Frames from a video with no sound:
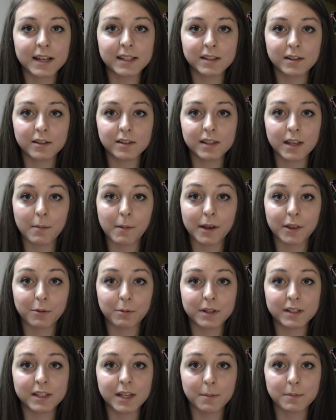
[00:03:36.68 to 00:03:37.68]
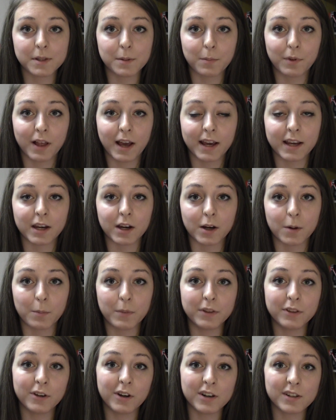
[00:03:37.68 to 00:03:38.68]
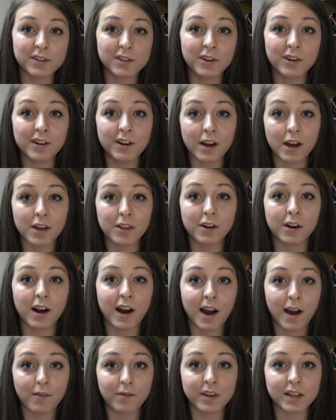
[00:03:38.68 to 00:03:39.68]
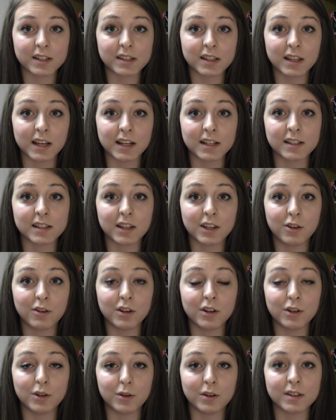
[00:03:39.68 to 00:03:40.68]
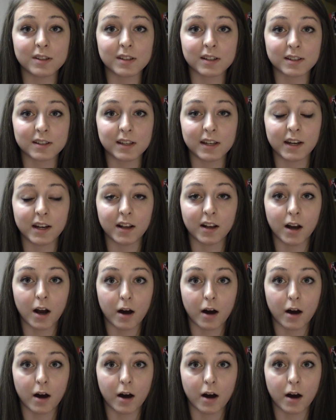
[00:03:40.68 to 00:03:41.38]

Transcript: I still say my three steps apply here, but there are certain other obvious things that you can do to succeed in